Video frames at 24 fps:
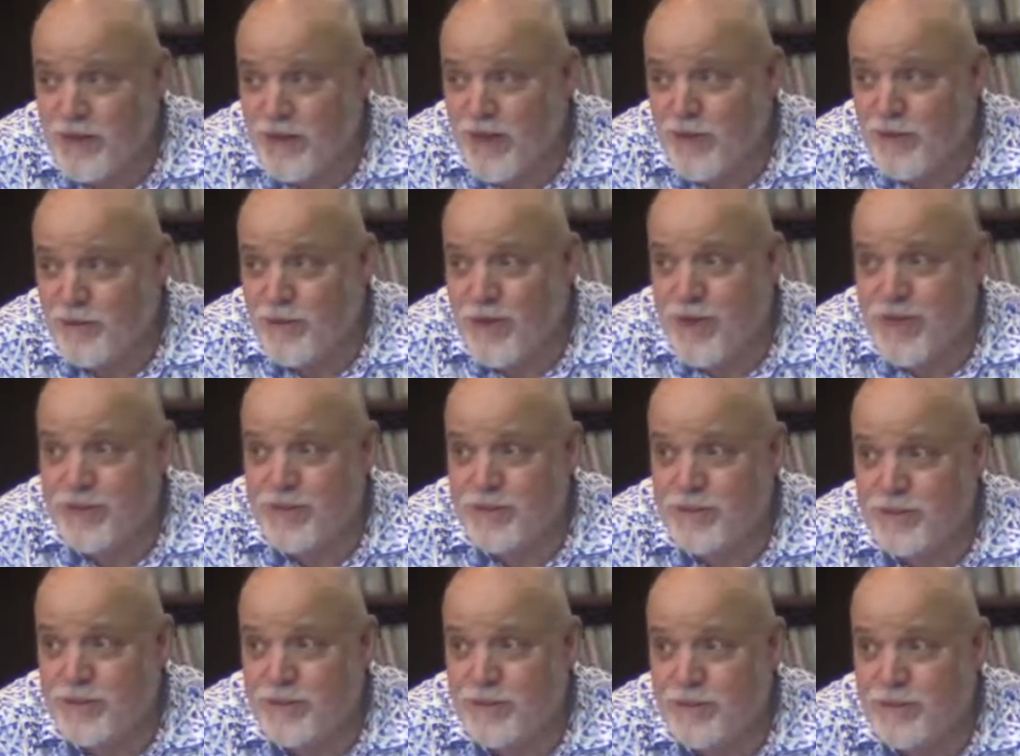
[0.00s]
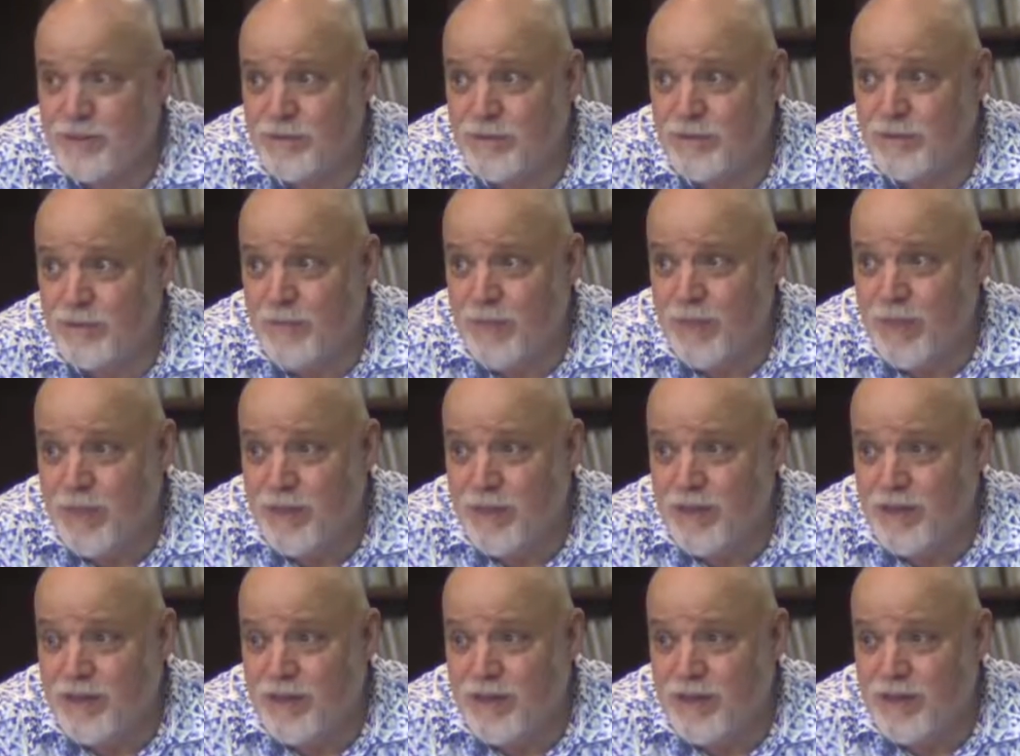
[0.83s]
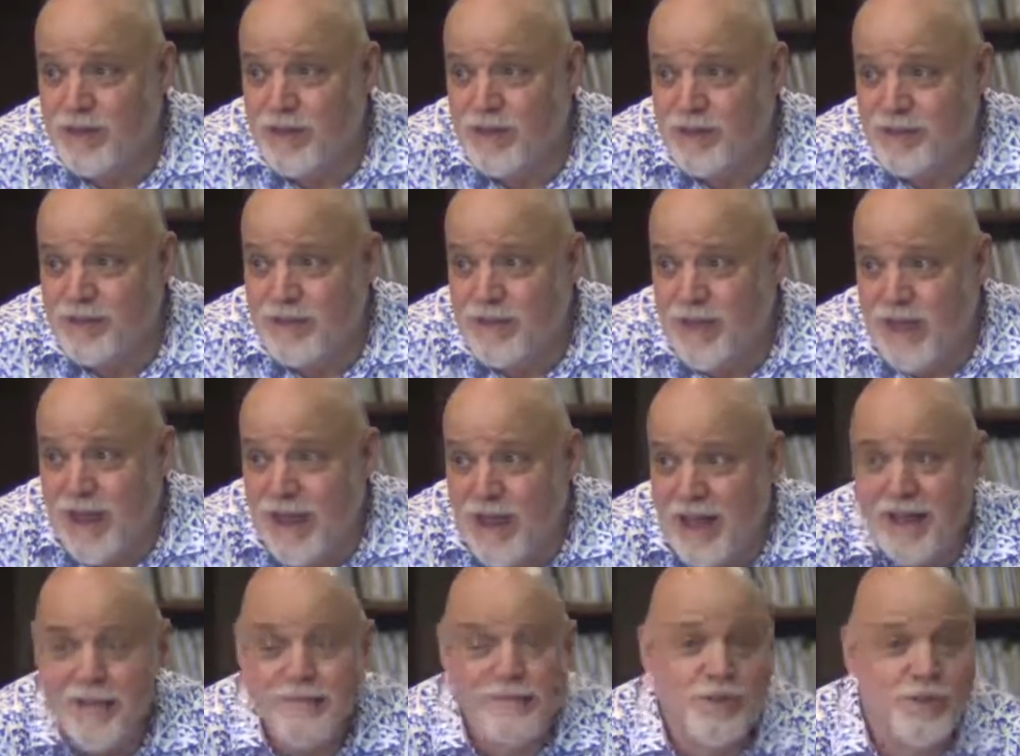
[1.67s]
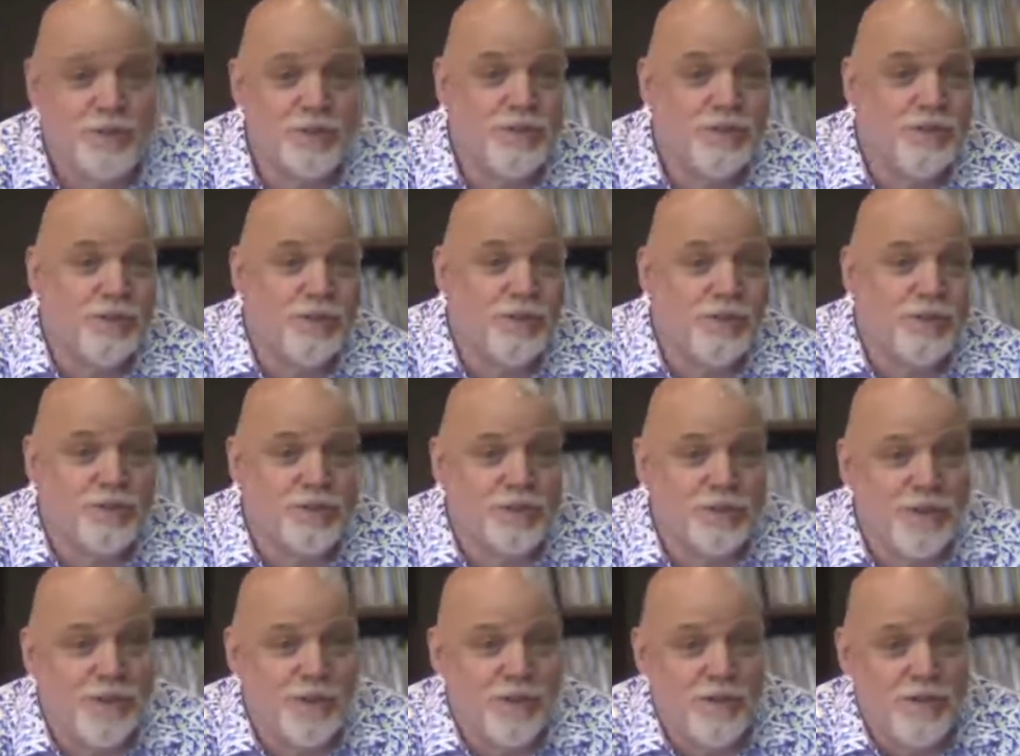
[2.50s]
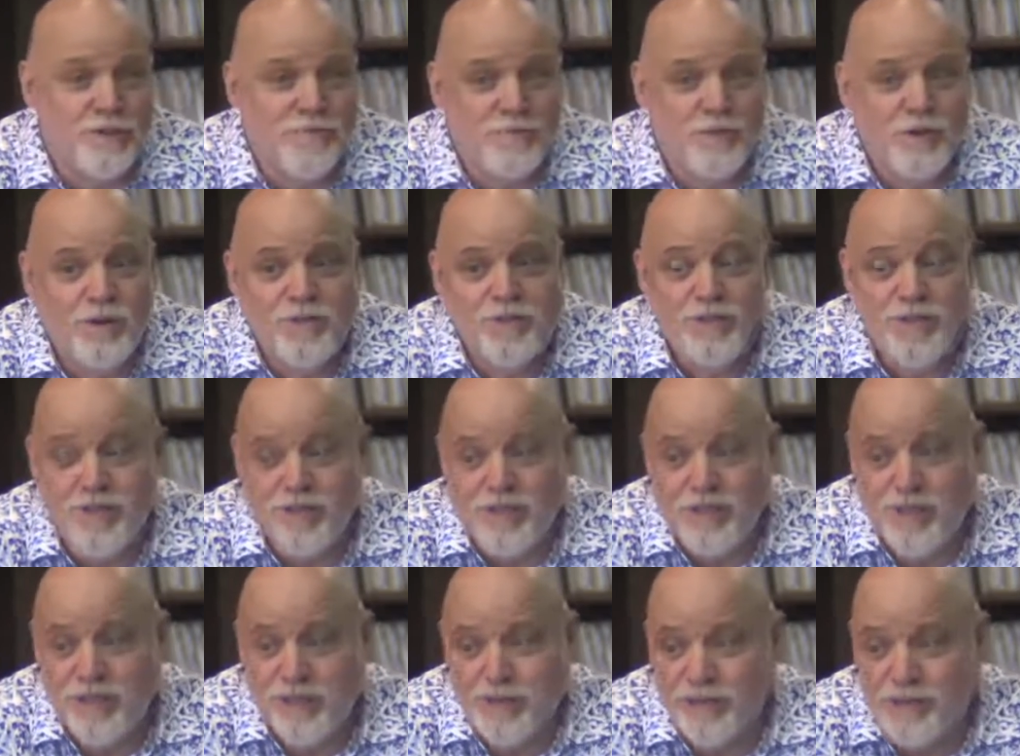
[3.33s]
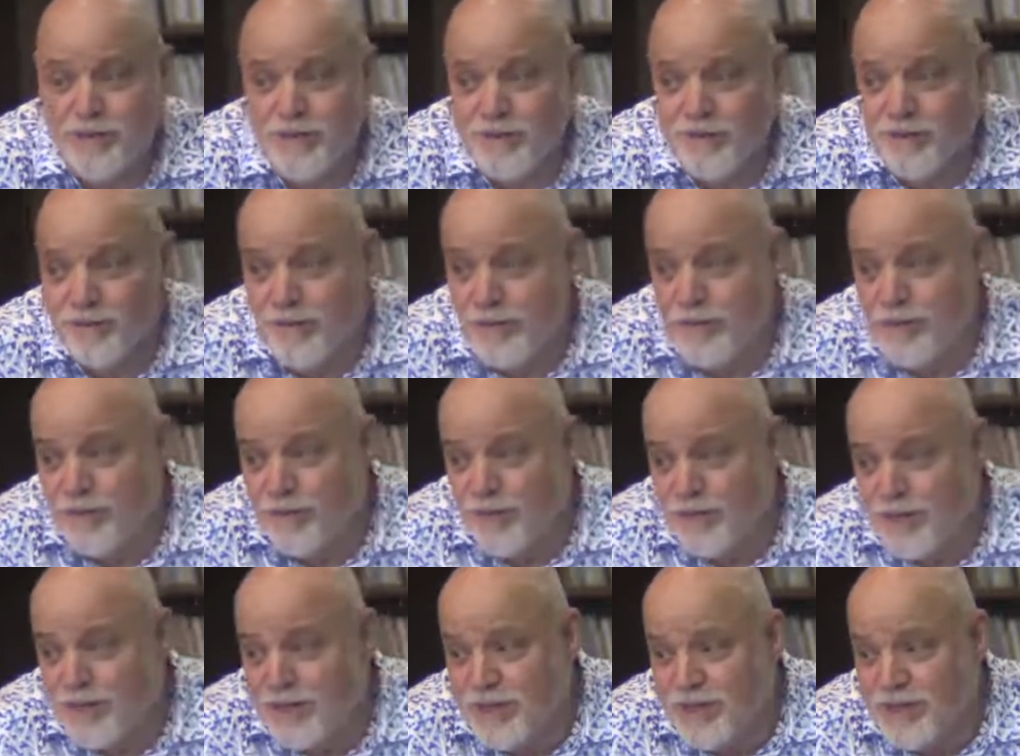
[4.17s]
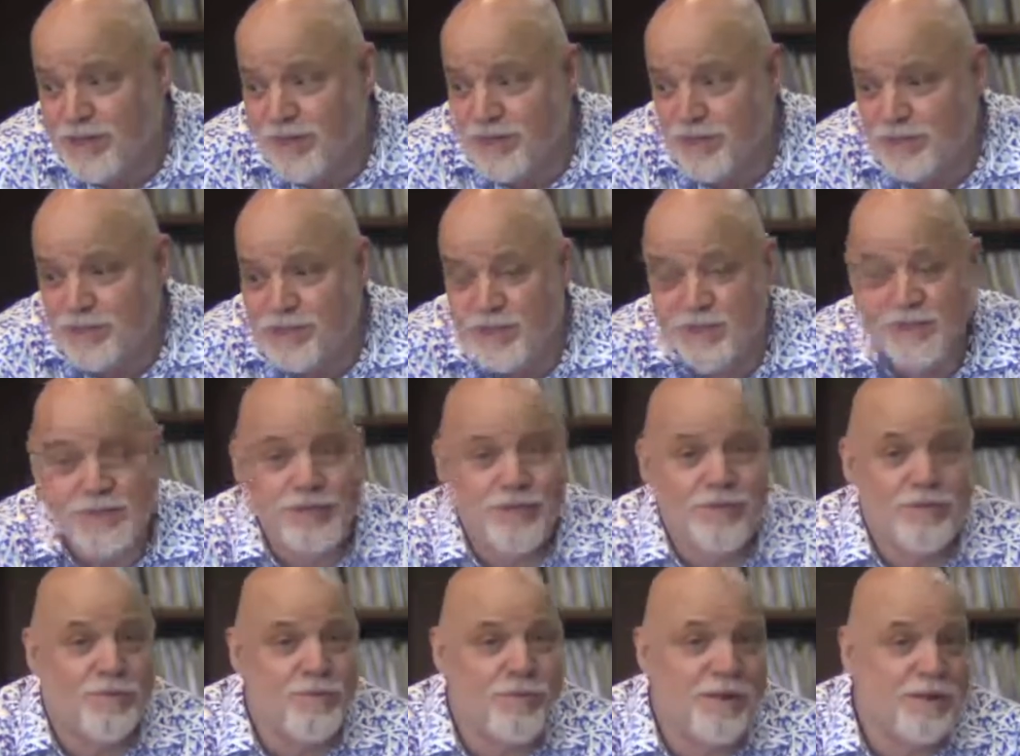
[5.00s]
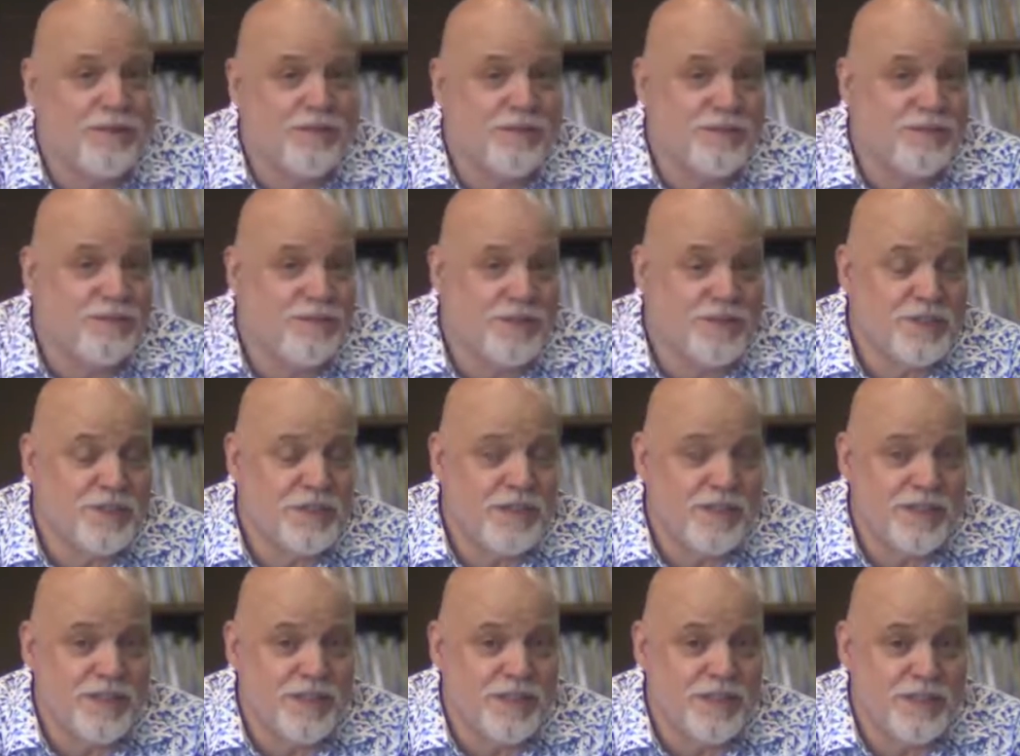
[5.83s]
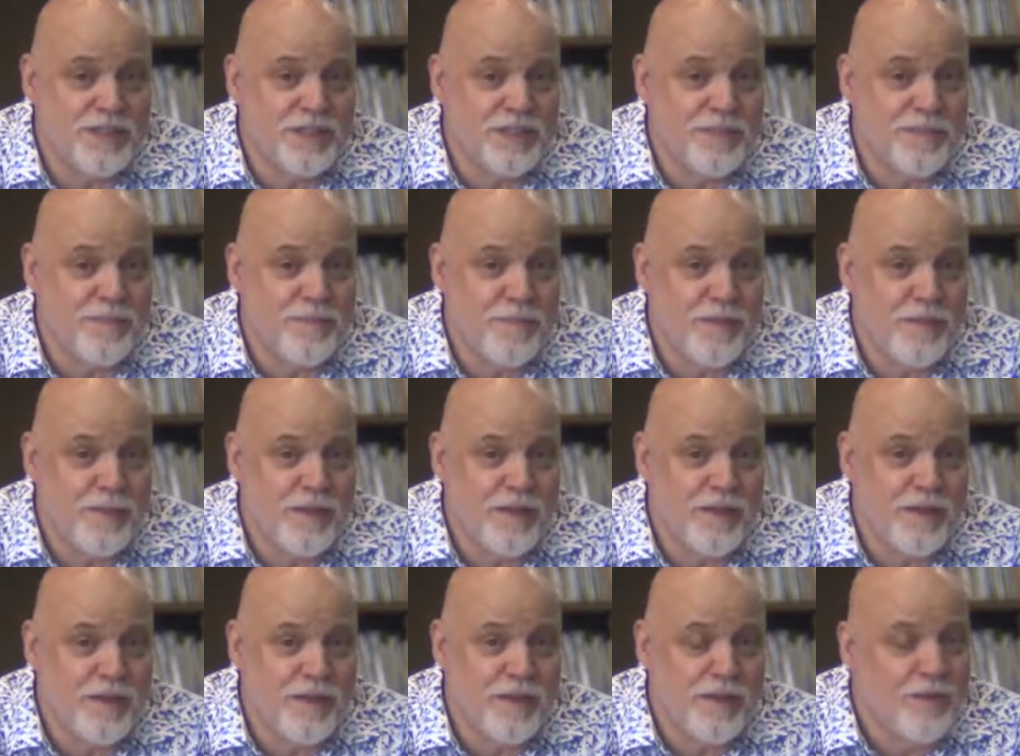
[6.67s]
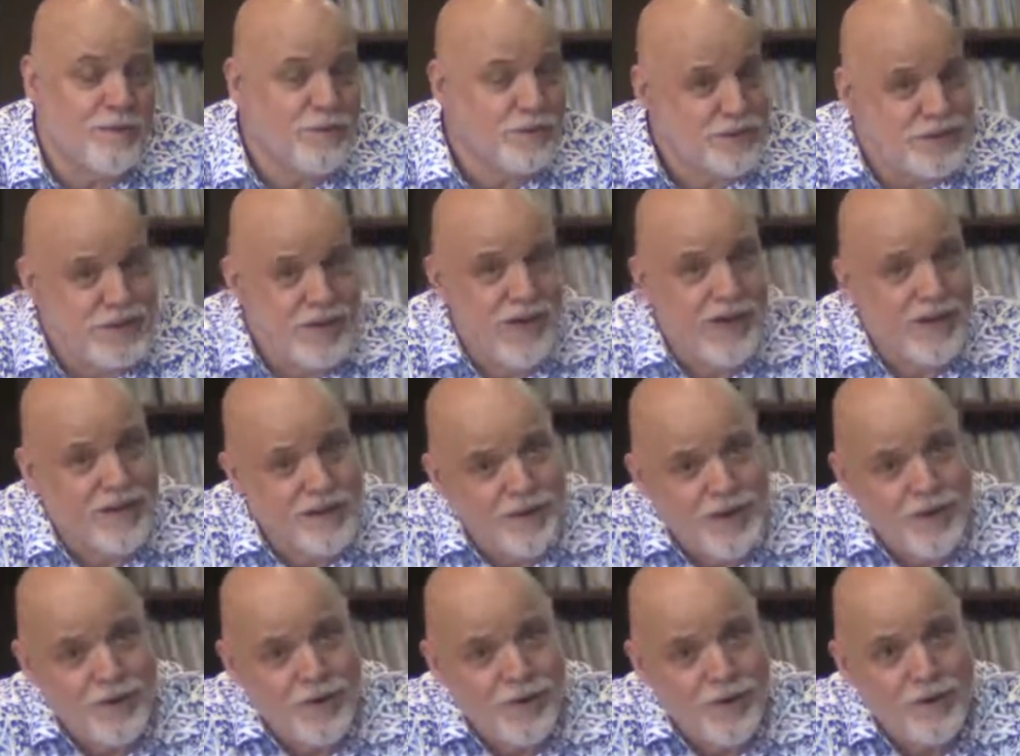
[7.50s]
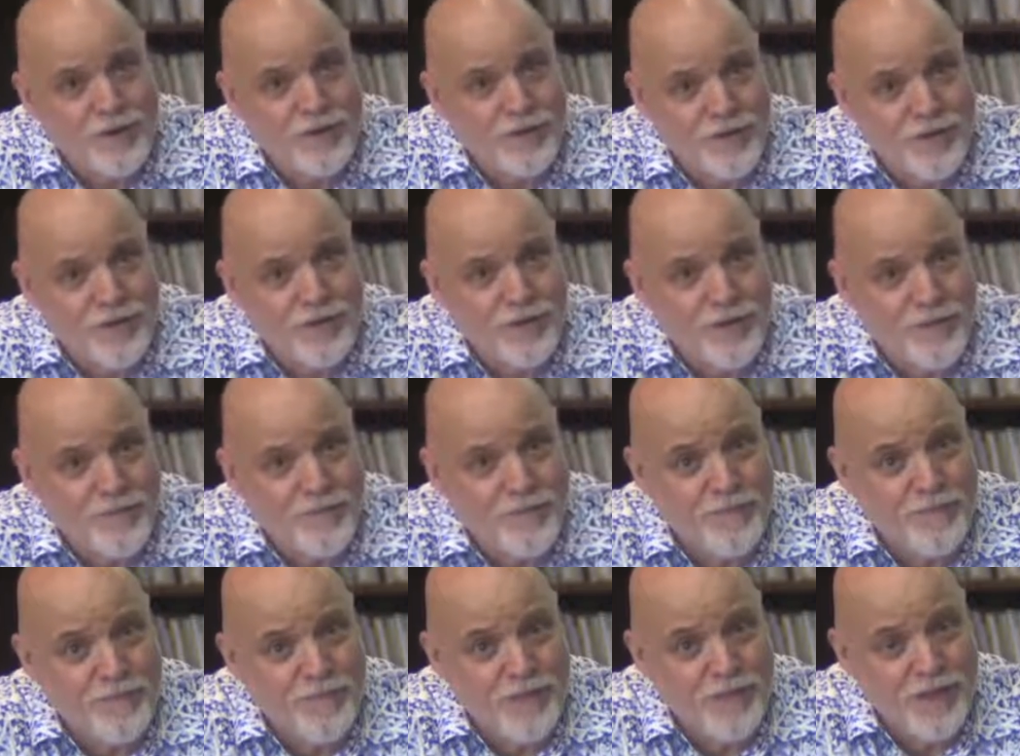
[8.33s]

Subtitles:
all right to have your church in a movie theater or just in a rented facilities. No, it's not long term.